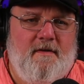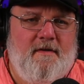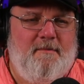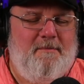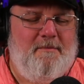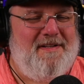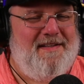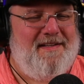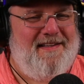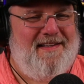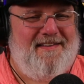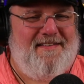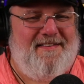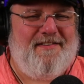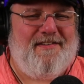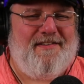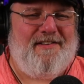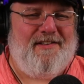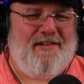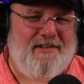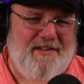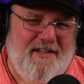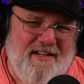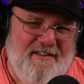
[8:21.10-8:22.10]
but unless you're
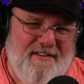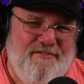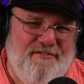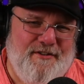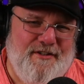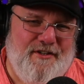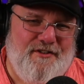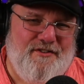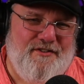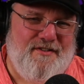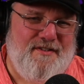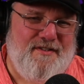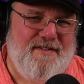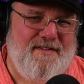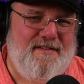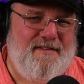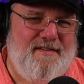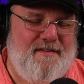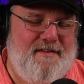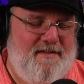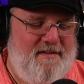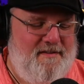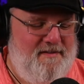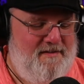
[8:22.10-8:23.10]
looking for the
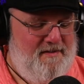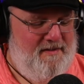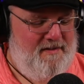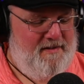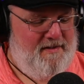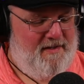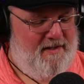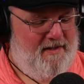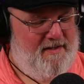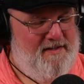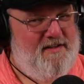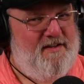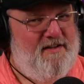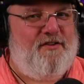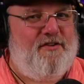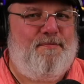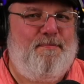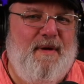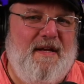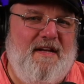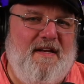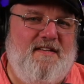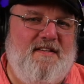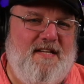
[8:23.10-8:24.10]
truth, and you
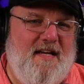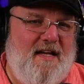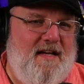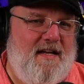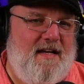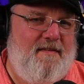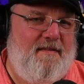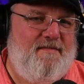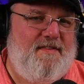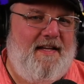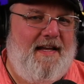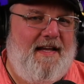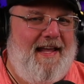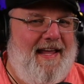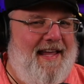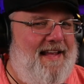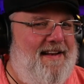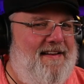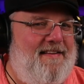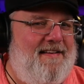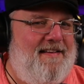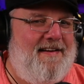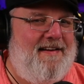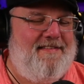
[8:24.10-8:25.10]
spend time to
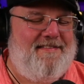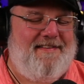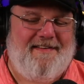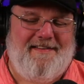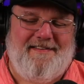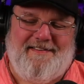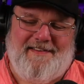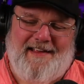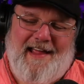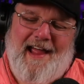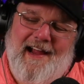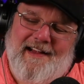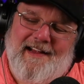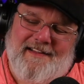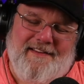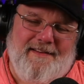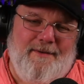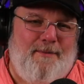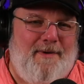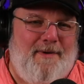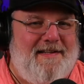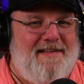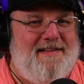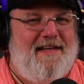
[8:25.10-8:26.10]
analyze exactly
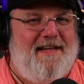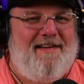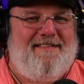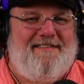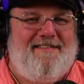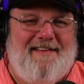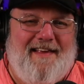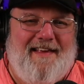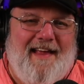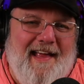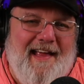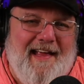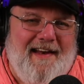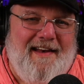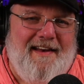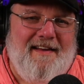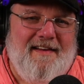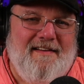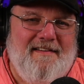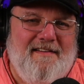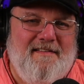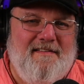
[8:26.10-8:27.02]
what they said,